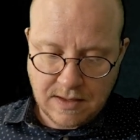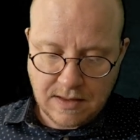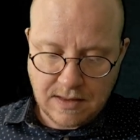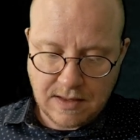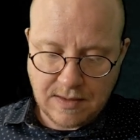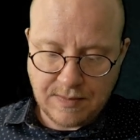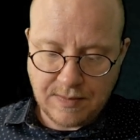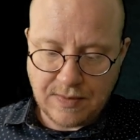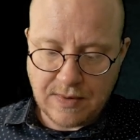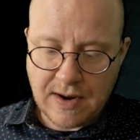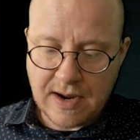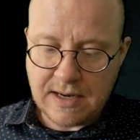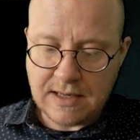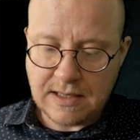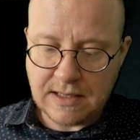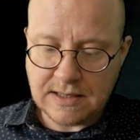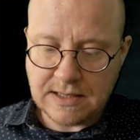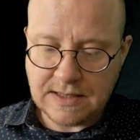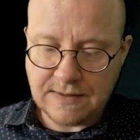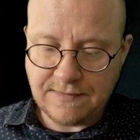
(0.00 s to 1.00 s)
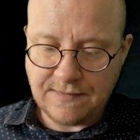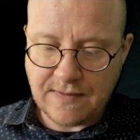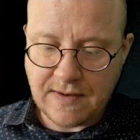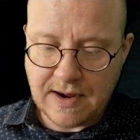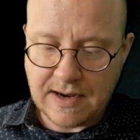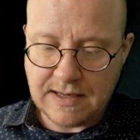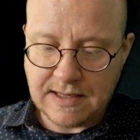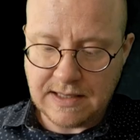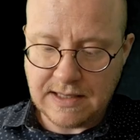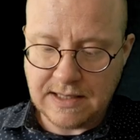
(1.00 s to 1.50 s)
The brain is
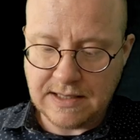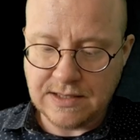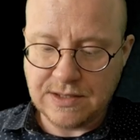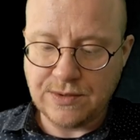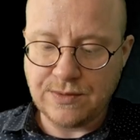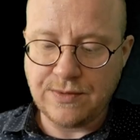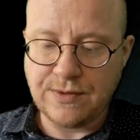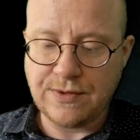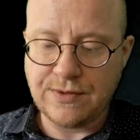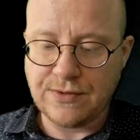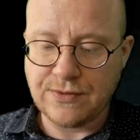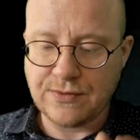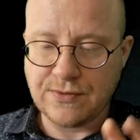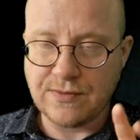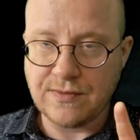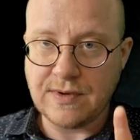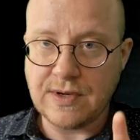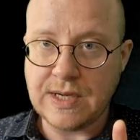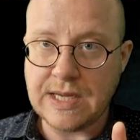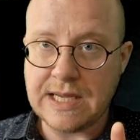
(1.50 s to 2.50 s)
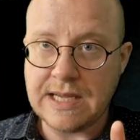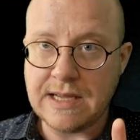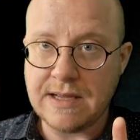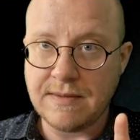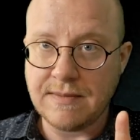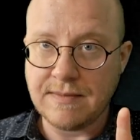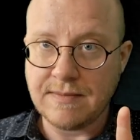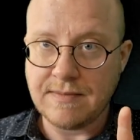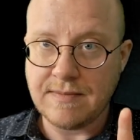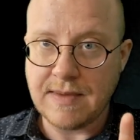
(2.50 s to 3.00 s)
divided into
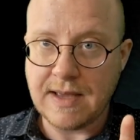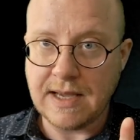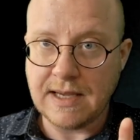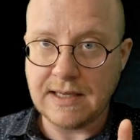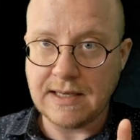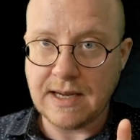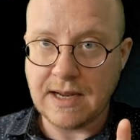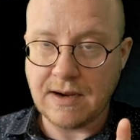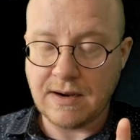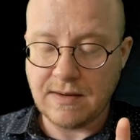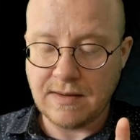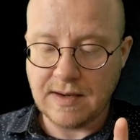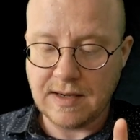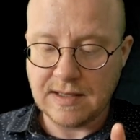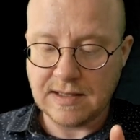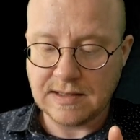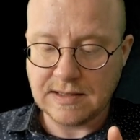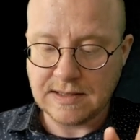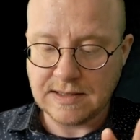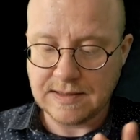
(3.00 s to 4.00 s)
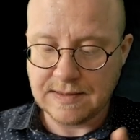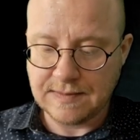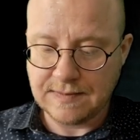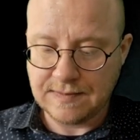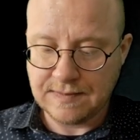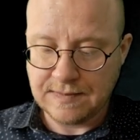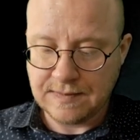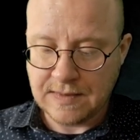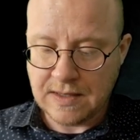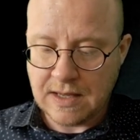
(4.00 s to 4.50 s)
three main areas,
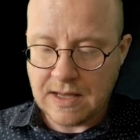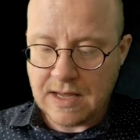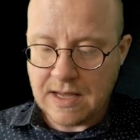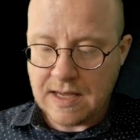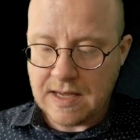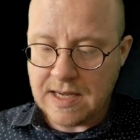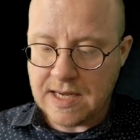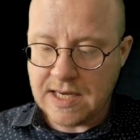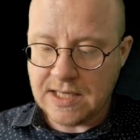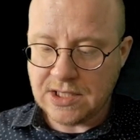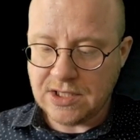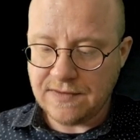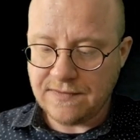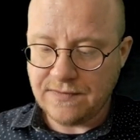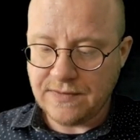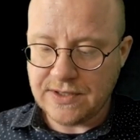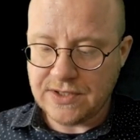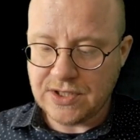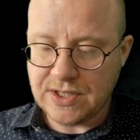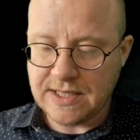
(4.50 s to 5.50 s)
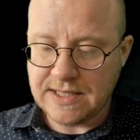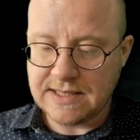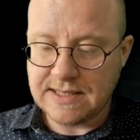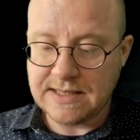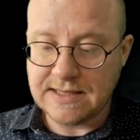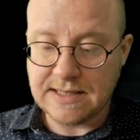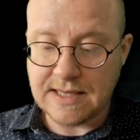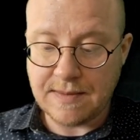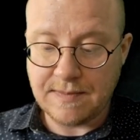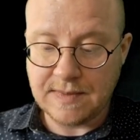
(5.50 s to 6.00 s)
each of which is
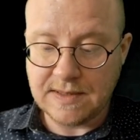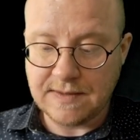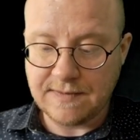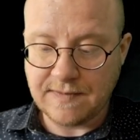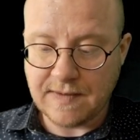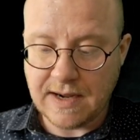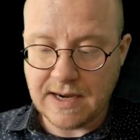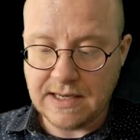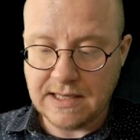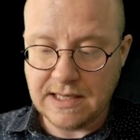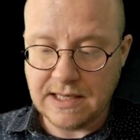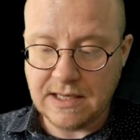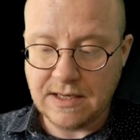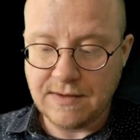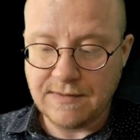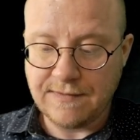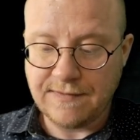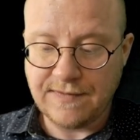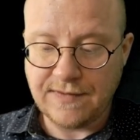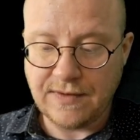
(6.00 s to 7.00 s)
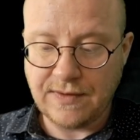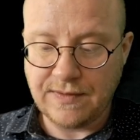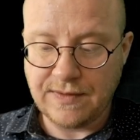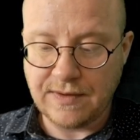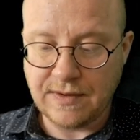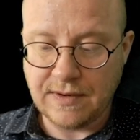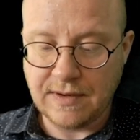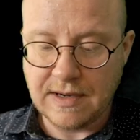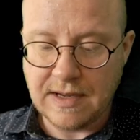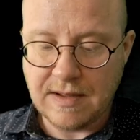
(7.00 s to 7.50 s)
subdivided
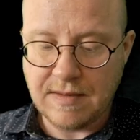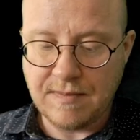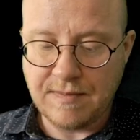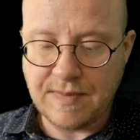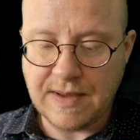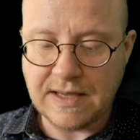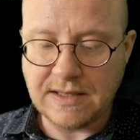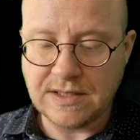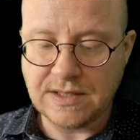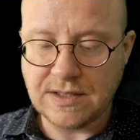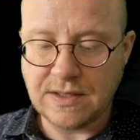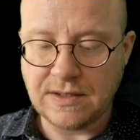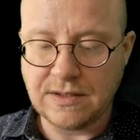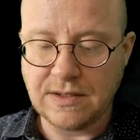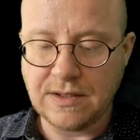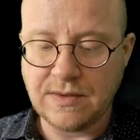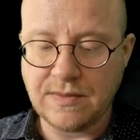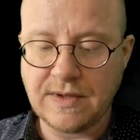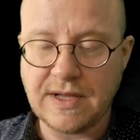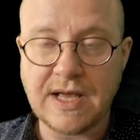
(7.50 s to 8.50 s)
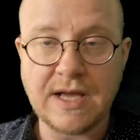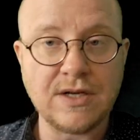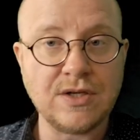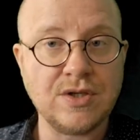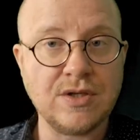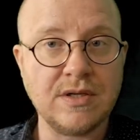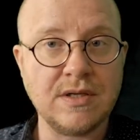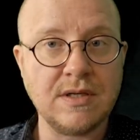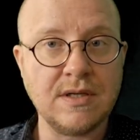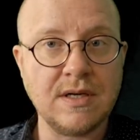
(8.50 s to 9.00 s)
further based on
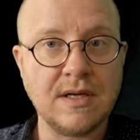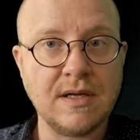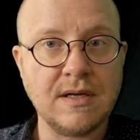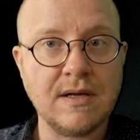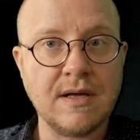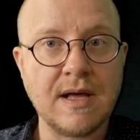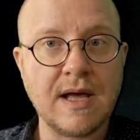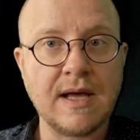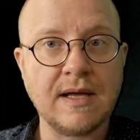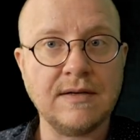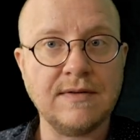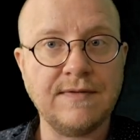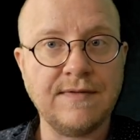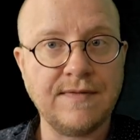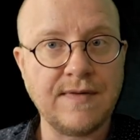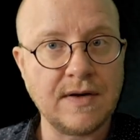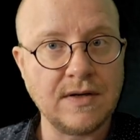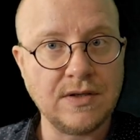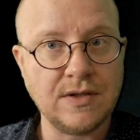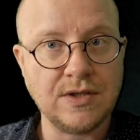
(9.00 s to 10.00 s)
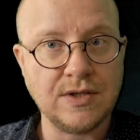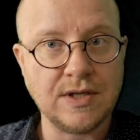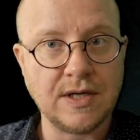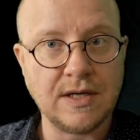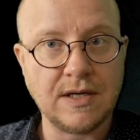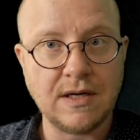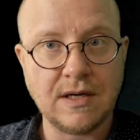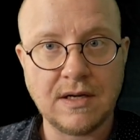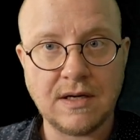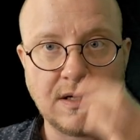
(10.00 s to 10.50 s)
location and
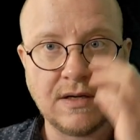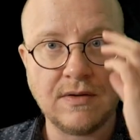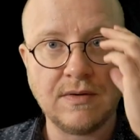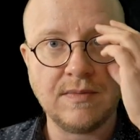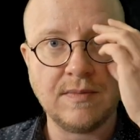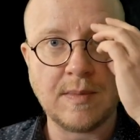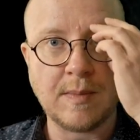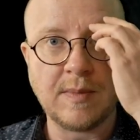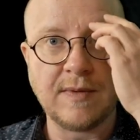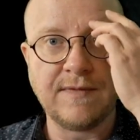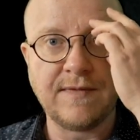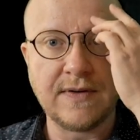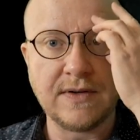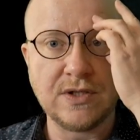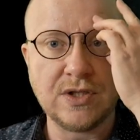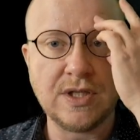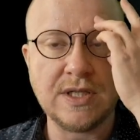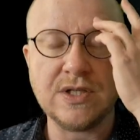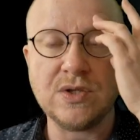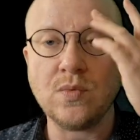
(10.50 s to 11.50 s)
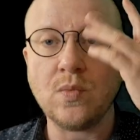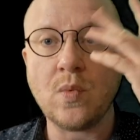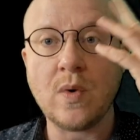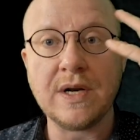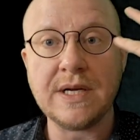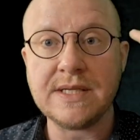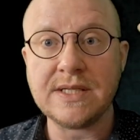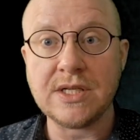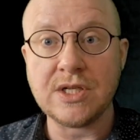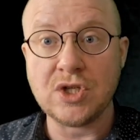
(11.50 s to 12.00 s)
function. Remember, function is
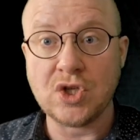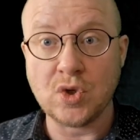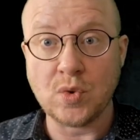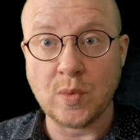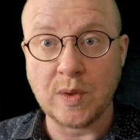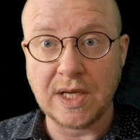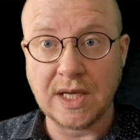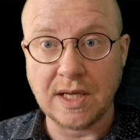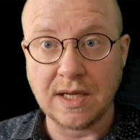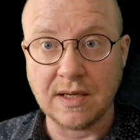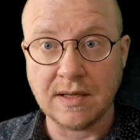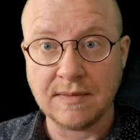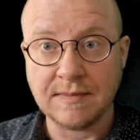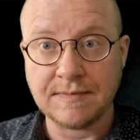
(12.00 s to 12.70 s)
what is it doing?